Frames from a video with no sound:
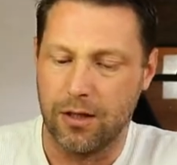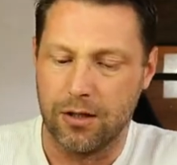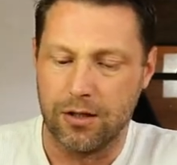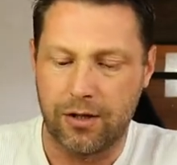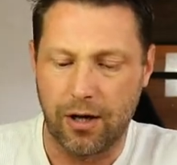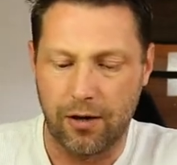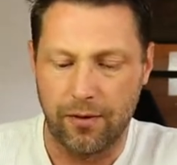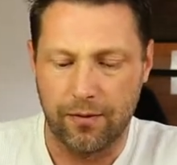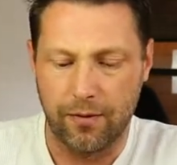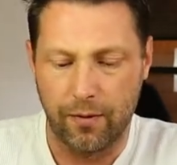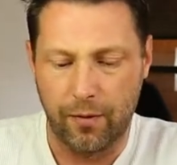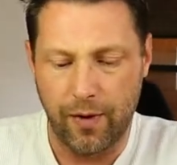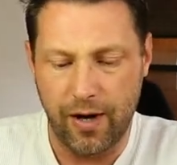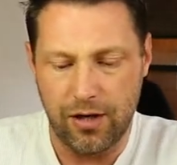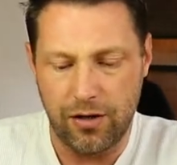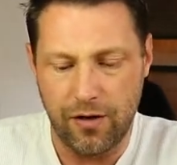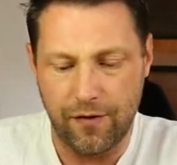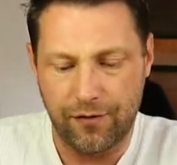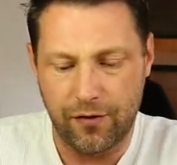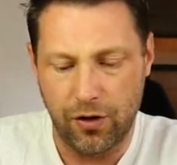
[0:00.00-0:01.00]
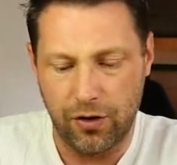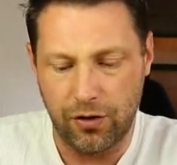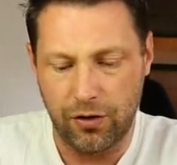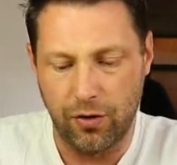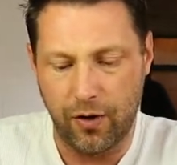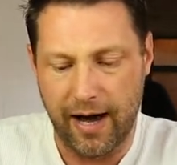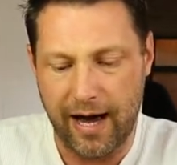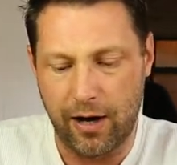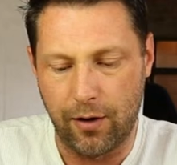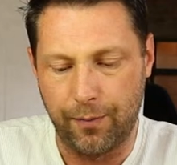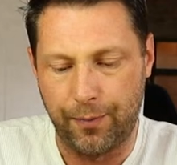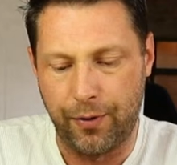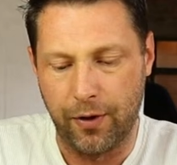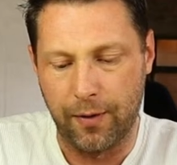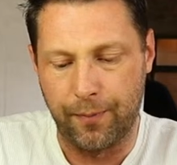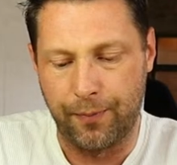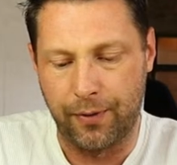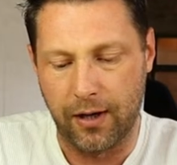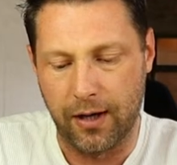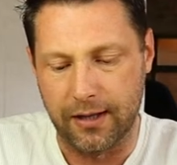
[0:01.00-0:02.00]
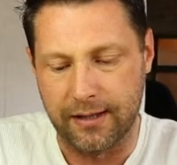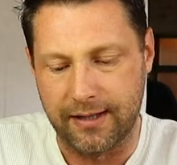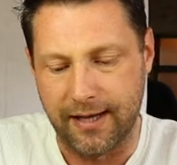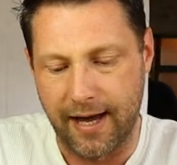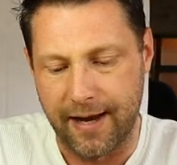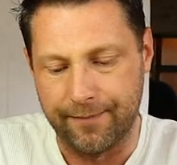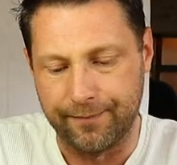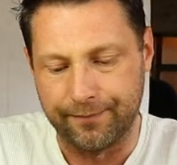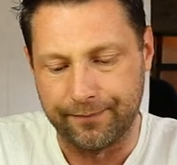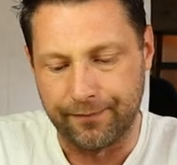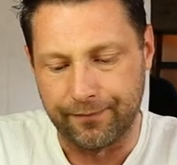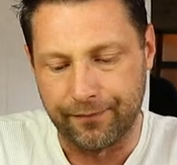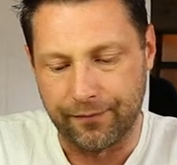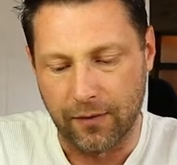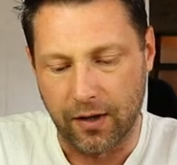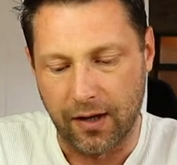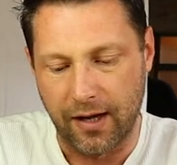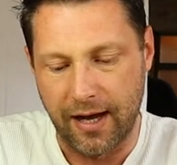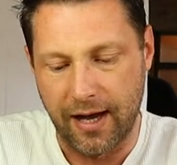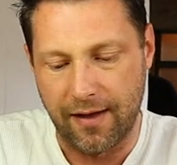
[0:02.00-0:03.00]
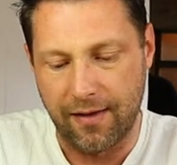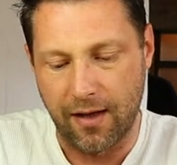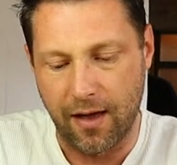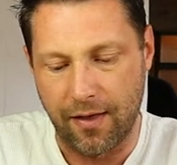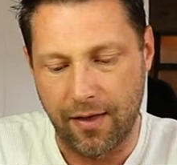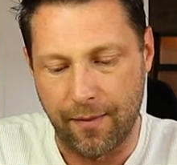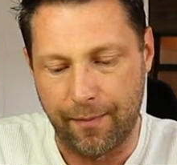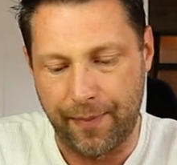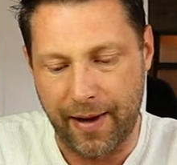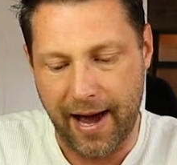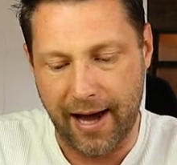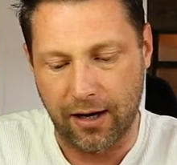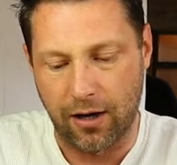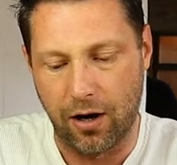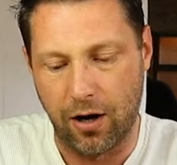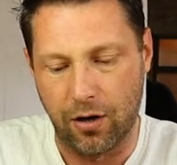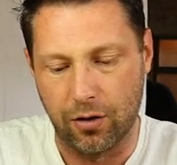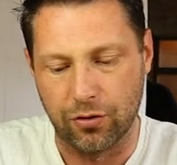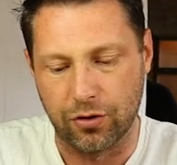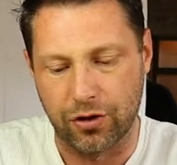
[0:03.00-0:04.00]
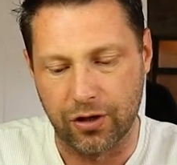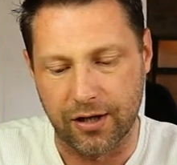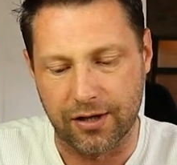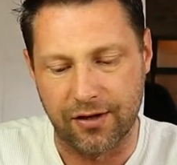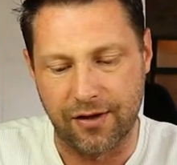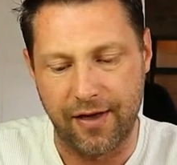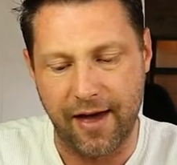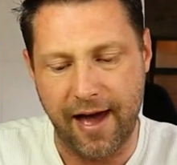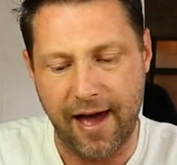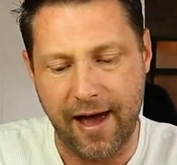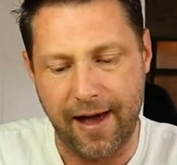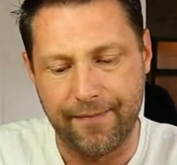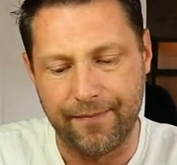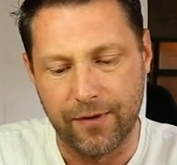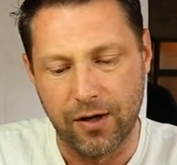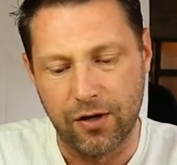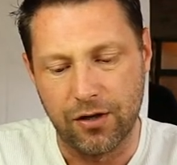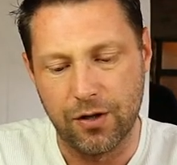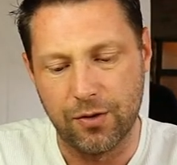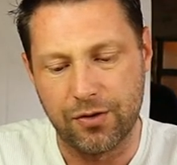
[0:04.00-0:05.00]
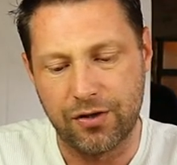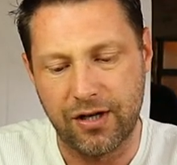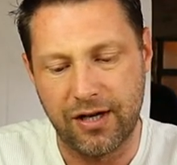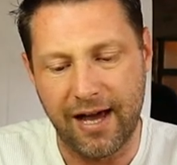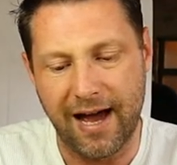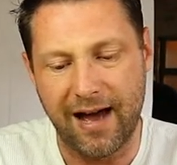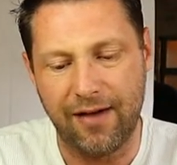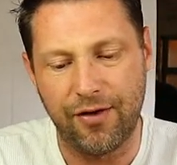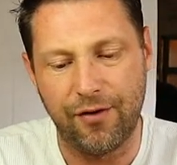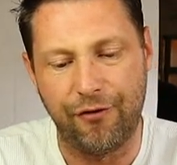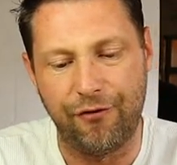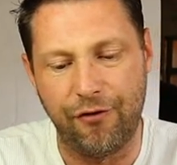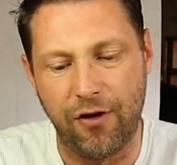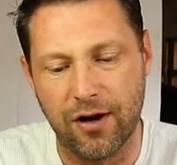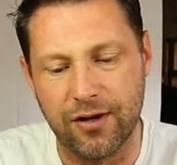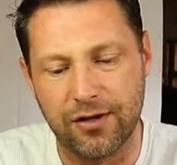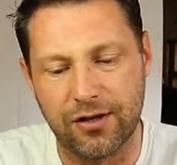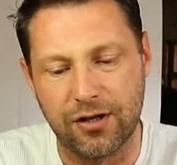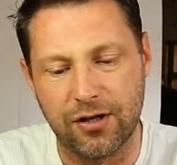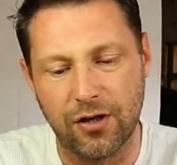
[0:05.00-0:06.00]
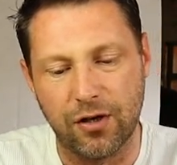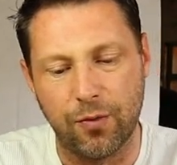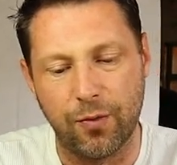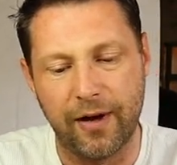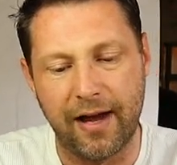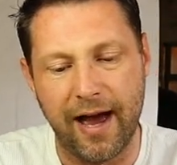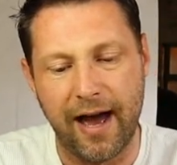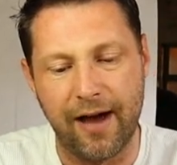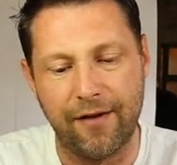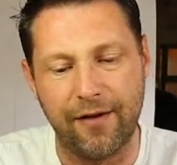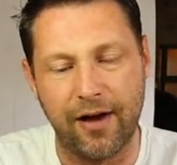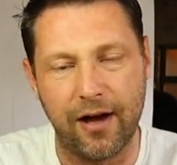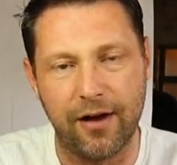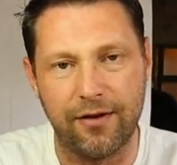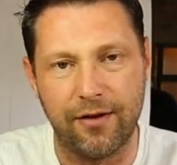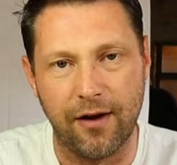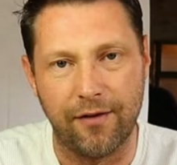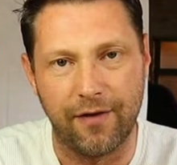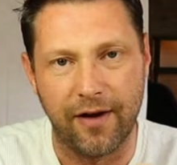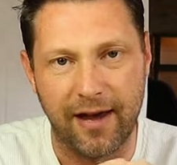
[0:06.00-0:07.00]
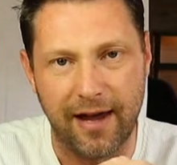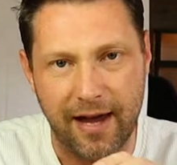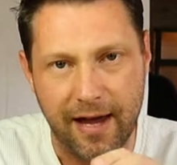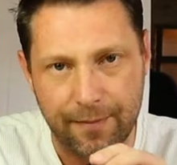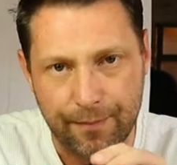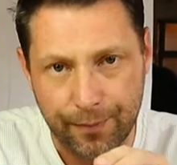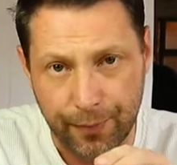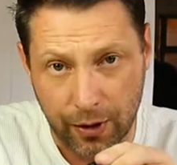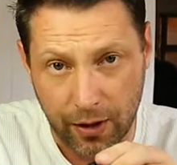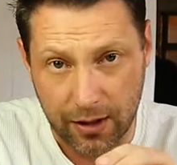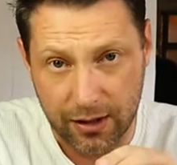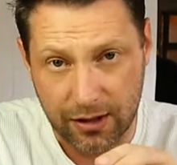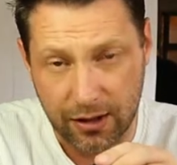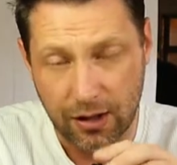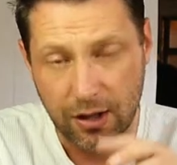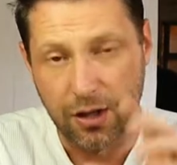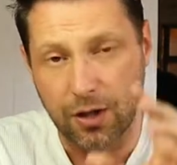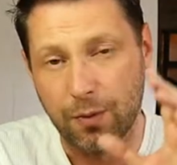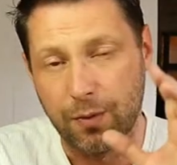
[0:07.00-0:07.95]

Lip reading: So when you've got your output plugged in the back hole just there, you'll see at the front, we have another input,